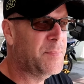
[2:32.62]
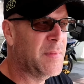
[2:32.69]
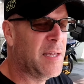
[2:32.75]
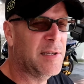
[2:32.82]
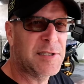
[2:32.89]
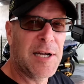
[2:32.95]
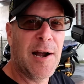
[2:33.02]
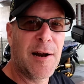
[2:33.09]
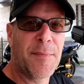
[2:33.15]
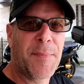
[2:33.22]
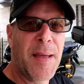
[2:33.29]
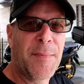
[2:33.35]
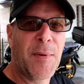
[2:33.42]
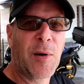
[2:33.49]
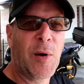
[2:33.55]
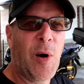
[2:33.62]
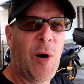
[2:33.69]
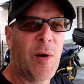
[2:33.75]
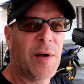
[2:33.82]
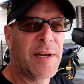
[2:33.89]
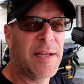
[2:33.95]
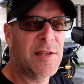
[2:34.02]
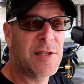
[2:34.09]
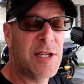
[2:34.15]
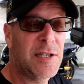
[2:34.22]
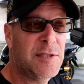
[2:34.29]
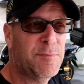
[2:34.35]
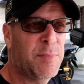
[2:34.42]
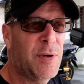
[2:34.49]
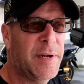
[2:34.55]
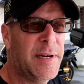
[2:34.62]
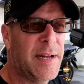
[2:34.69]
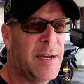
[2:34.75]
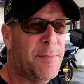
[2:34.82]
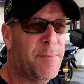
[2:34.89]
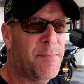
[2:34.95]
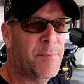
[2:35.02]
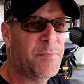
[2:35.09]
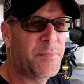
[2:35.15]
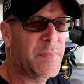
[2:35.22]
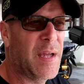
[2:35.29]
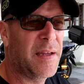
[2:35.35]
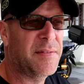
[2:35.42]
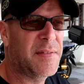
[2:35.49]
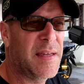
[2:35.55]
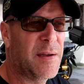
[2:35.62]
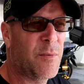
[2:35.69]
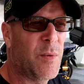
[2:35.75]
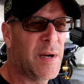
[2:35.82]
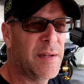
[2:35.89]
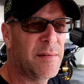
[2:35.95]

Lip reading: he's tired of people calling. He just put it up, I think,